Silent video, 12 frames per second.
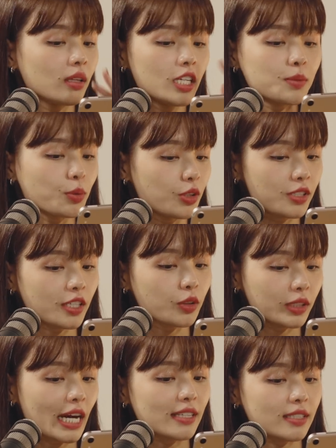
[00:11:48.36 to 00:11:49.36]
this producer
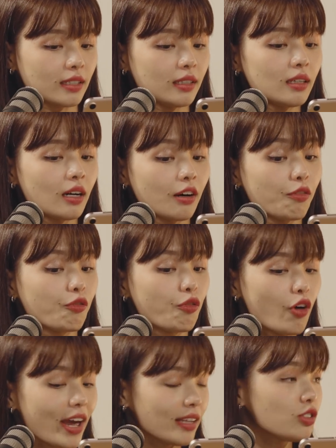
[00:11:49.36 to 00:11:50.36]
could answer, her
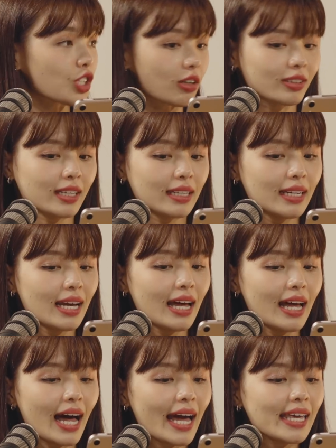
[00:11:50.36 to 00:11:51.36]
friend shouted,
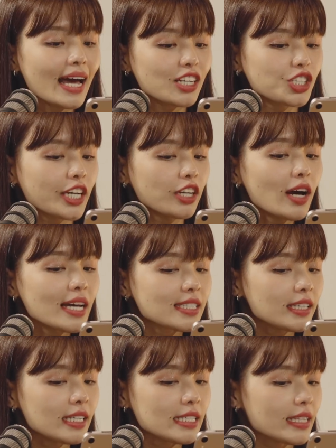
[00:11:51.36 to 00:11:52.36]
Aya, she cannot
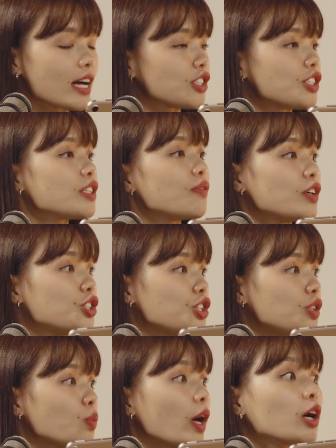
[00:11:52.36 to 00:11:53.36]
answer this lah. She's a
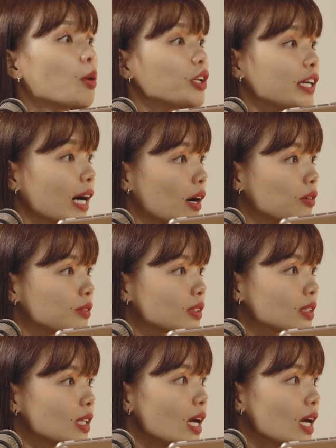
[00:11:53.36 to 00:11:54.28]
virgin. Where got body count?